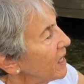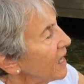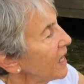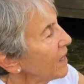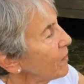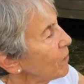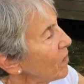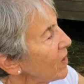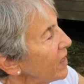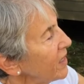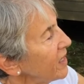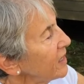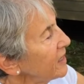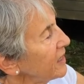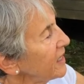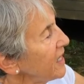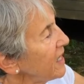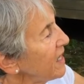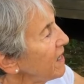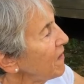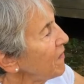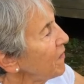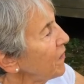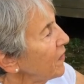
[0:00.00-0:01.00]
I want to
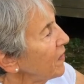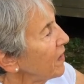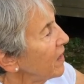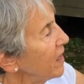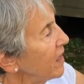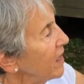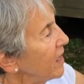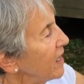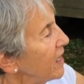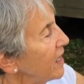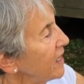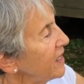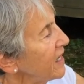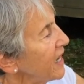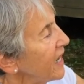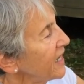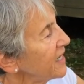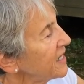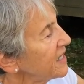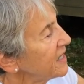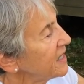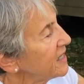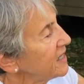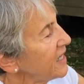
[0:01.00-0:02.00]
leave a
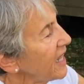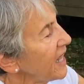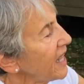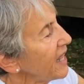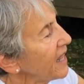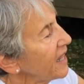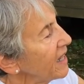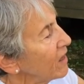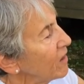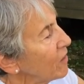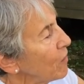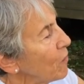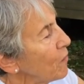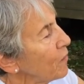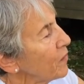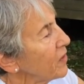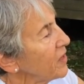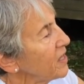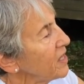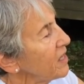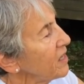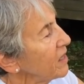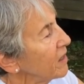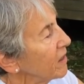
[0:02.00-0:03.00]
nice tail over
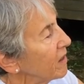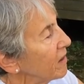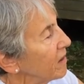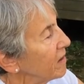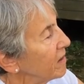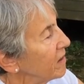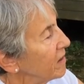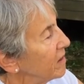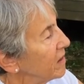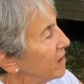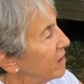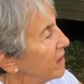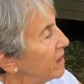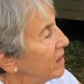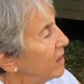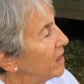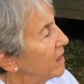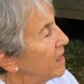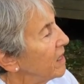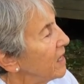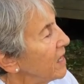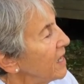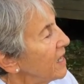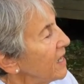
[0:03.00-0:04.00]
here.
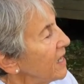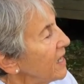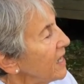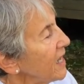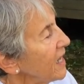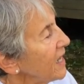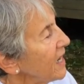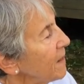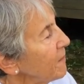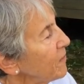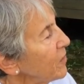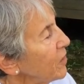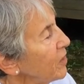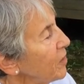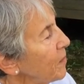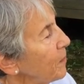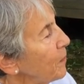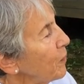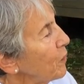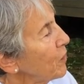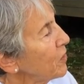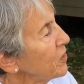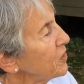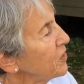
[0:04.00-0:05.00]
And I'm going to
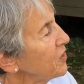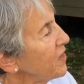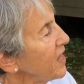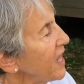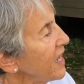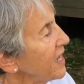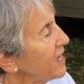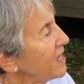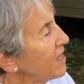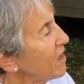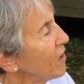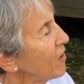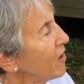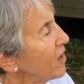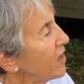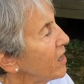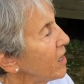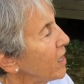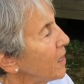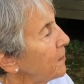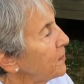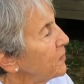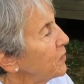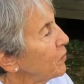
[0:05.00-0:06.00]
push that yarn
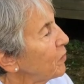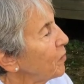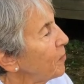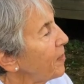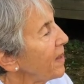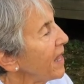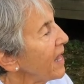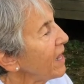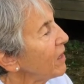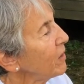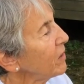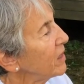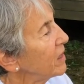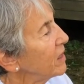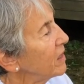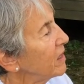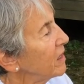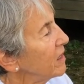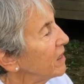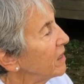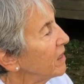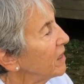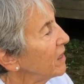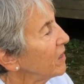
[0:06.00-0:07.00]
up to about
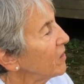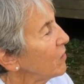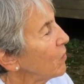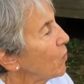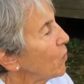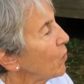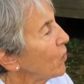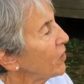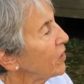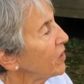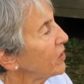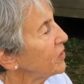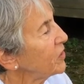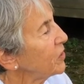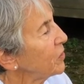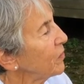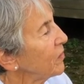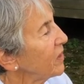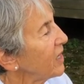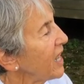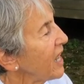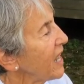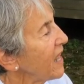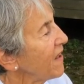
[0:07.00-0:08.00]
a quarter
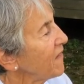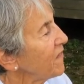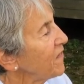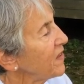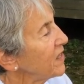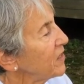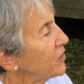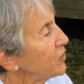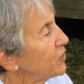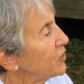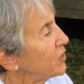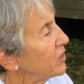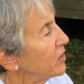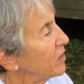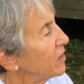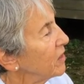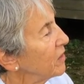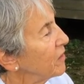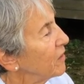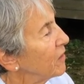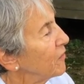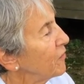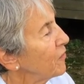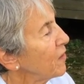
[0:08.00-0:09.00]
to a half inch
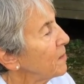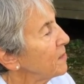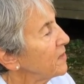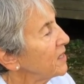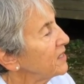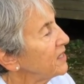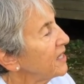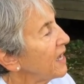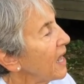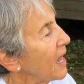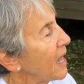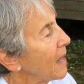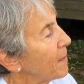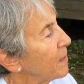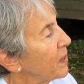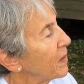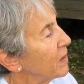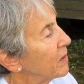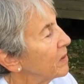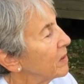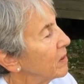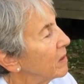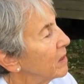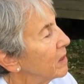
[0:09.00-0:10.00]
from the top.
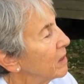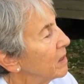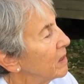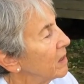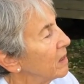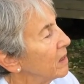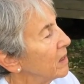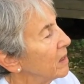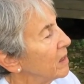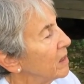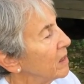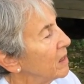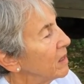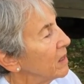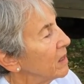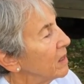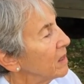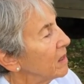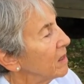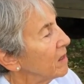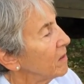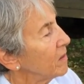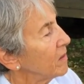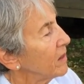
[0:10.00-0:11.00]

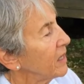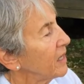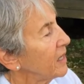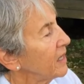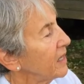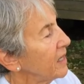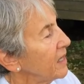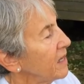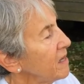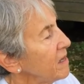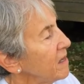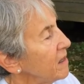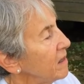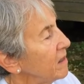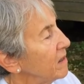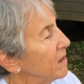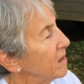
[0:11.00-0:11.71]
Okay.